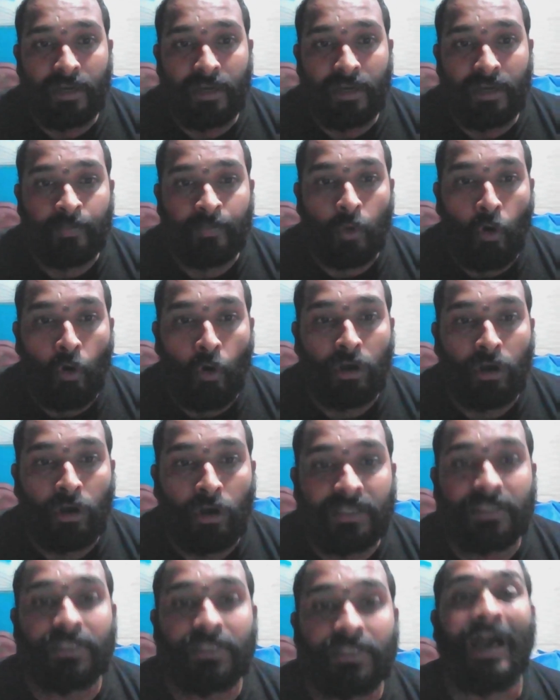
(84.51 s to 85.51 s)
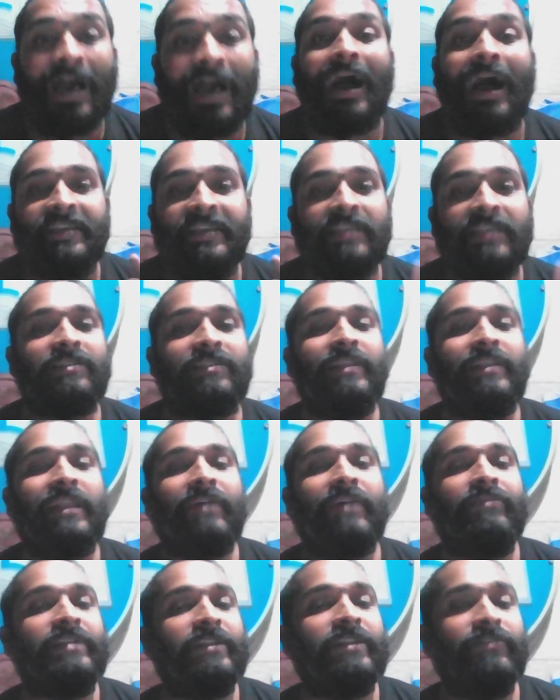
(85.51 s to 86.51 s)
Order is highest
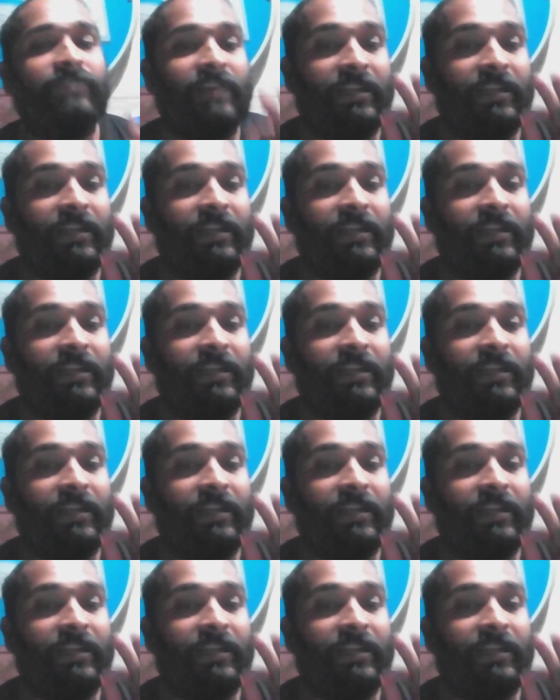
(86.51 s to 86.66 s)
derivative,